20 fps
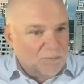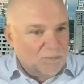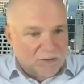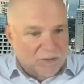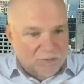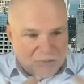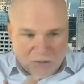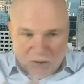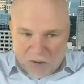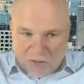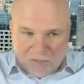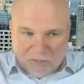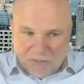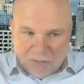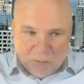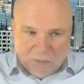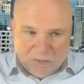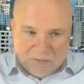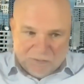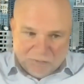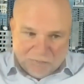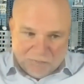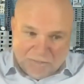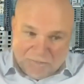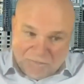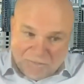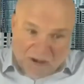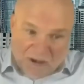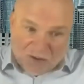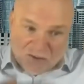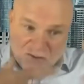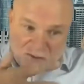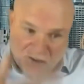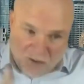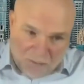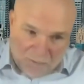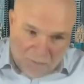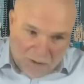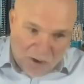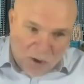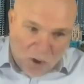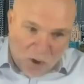My doctorate was a reflection on my